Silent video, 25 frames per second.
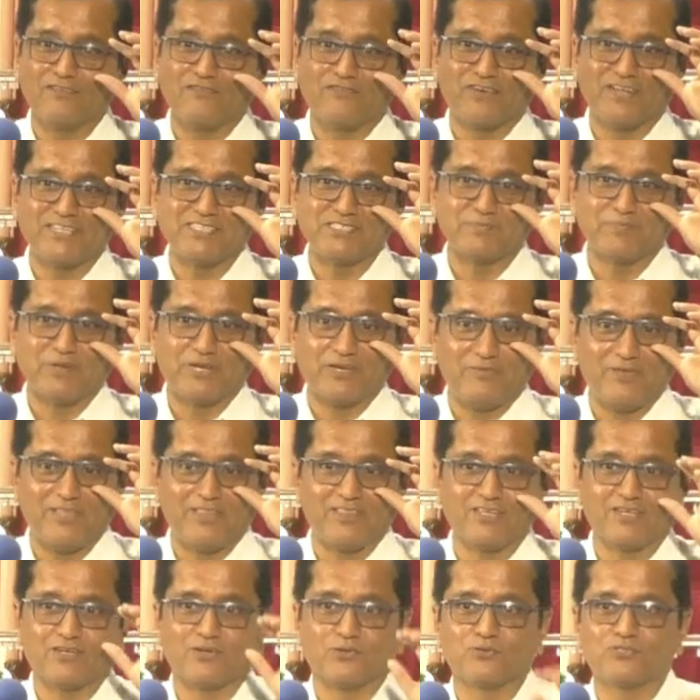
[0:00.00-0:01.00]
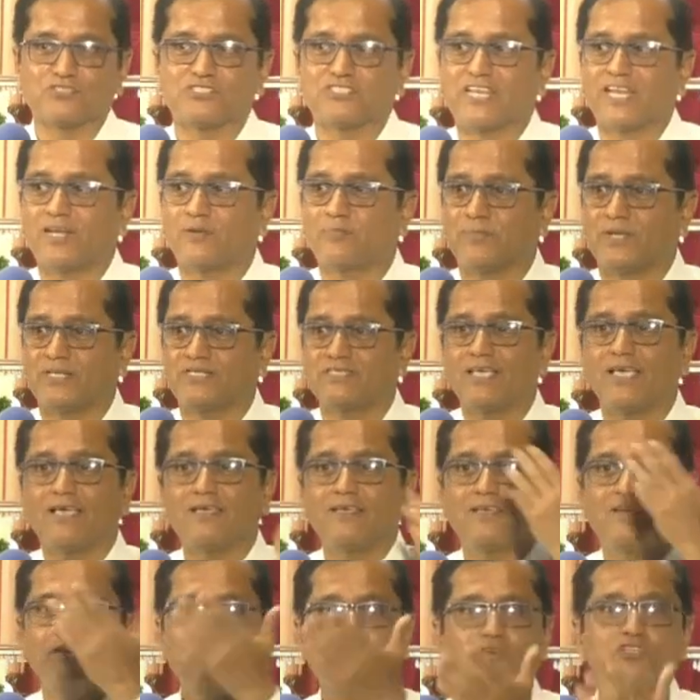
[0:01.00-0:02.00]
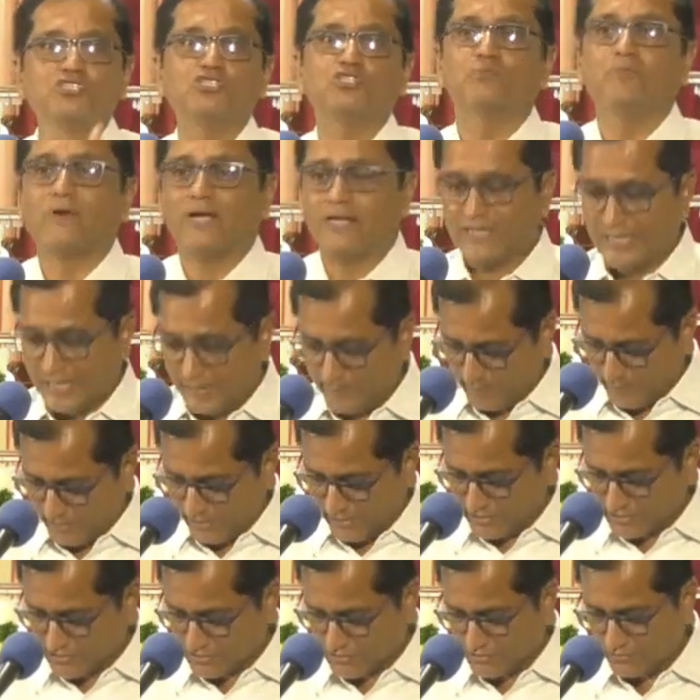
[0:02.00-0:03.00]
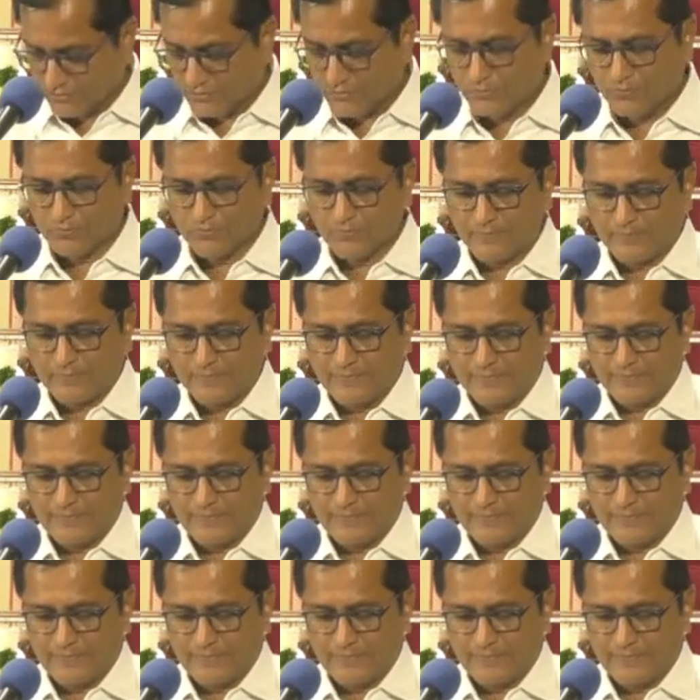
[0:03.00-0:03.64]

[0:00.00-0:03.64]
difference between the two statements. Which one appeals to you?